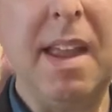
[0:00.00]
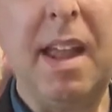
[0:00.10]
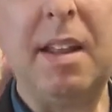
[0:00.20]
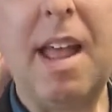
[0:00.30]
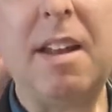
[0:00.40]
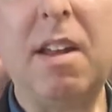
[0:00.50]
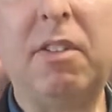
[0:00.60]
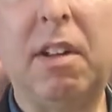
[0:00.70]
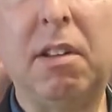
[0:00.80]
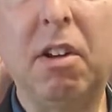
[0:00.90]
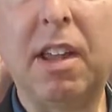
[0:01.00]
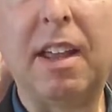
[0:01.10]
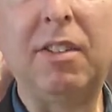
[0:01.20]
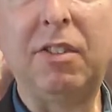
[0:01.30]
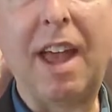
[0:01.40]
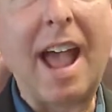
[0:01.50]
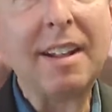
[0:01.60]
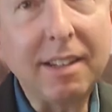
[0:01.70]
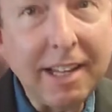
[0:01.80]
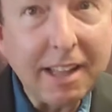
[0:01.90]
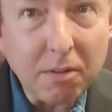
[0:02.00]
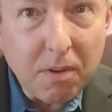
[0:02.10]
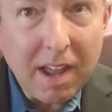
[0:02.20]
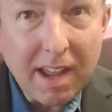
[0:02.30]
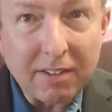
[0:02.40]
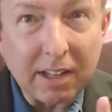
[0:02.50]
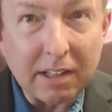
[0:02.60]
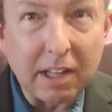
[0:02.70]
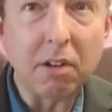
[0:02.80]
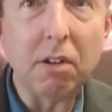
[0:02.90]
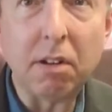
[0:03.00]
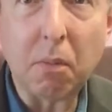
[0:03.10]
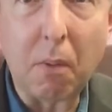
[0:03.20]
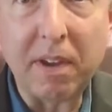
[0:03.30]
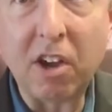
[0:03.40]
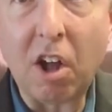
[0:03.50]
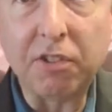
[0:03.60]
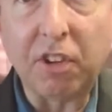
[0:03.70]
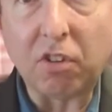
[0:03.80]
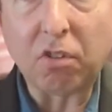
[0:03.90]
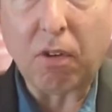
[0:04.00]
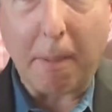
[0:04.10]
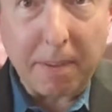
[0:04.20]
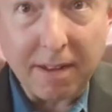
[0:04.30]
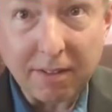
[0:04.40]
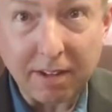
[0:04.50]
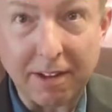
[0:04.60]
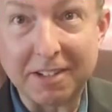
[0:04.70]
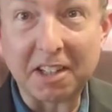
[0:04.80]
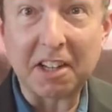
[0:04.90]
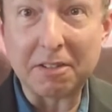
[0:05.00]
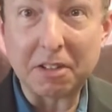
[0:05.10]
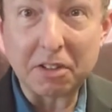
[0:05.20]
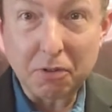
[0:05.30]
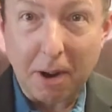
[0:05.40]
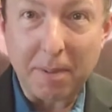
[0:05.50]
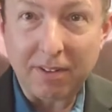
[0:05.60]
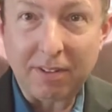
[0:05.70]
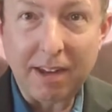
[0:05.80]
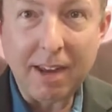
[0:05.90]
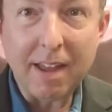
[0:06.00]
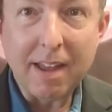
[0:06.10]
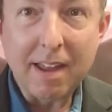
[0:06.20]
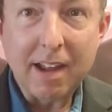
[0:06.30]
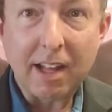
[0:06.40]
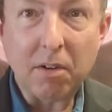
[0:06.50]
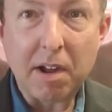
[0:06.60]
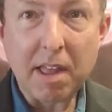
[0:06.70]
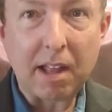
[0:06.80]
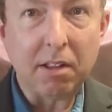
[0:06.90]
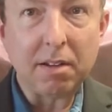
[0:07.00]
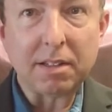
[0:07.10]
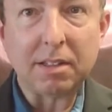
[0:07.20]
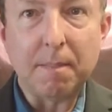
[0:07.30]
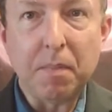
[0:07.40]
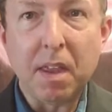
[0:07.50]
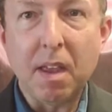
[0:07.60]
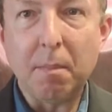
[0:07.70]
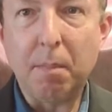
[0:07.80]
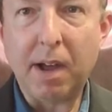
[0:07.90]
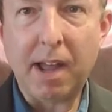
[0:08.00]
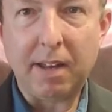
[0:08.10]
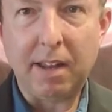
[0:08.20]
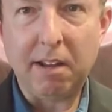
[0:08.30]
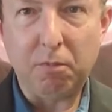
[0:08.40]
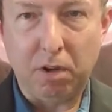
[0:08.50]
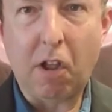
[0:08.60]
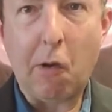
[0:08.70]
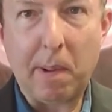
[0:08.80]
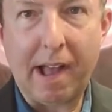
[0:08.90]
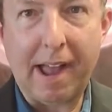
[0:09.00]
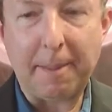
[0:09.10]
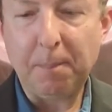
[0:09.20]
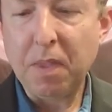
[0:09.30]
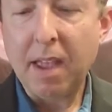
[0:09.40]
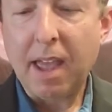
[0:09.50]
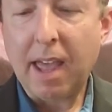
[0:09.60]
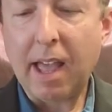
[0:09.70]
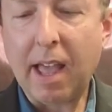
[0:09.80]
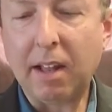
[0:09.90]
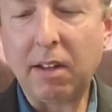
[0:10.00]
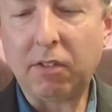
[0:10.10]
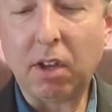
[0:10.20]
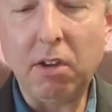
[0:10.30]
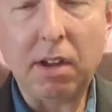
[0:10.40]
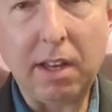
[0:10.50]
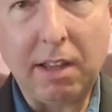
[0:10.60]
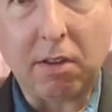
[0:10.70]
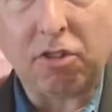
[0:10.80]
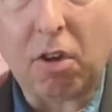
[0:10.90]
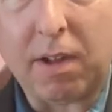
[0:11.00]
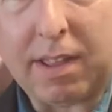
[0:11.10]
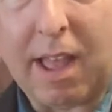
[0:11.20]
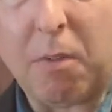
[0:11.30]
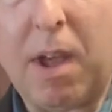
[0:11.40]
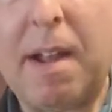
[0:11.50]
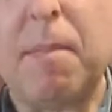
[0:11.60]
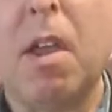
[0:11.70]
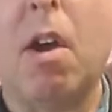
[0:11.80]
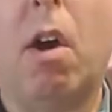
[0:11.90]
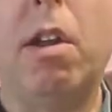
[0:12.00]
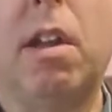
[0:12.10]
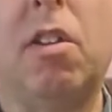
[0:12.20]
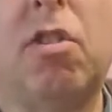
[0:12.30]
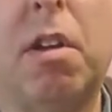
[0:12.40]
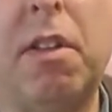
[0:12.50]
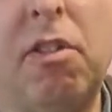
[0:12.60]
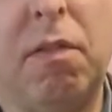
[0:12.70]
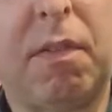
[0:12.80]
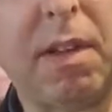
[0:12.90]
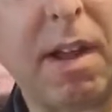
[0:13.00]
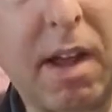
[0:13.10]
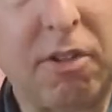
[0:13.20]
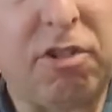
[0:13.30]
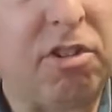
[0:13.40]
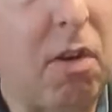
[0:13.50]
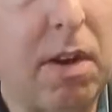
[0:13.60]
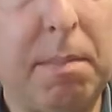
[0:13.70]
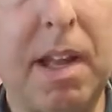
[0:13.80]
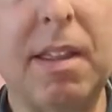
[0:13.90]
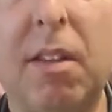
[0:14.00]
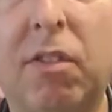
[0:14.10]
And that doesn't look exactly the way, it's a little what we call discrepant. There's a little discrepancy in the way that looks, but it will go by. And so you can either show it that way, or you can show that you've just show it up like this.